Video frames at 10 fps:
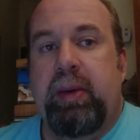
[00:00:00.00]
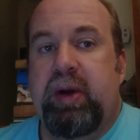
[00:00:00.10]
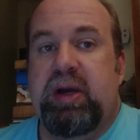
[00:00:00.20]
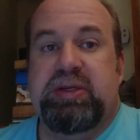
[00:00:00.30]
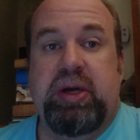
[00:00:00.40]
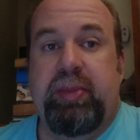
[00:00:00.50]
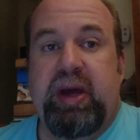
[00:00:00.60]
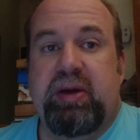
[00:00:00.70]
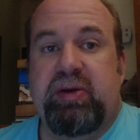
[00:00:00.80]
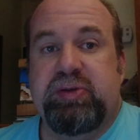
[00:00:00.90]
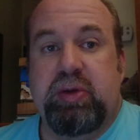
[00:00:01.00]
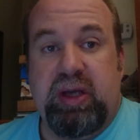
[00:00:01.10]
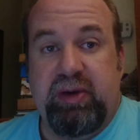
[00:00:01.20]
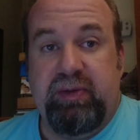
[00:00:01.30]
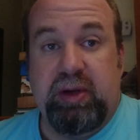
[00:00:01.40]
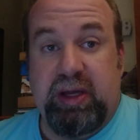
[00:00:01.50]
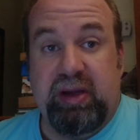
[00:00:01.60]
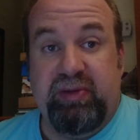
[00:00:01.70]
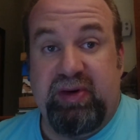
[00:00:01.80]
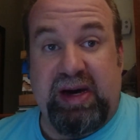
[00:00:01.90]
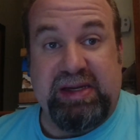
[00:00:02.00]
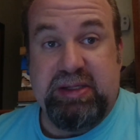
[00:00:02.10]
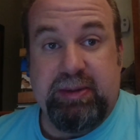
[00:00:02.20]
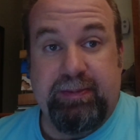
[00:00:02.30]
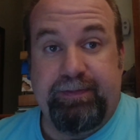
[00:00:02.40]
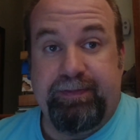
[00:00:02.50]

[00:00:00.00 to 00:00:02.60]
because nobody out there is going to give you legal advice.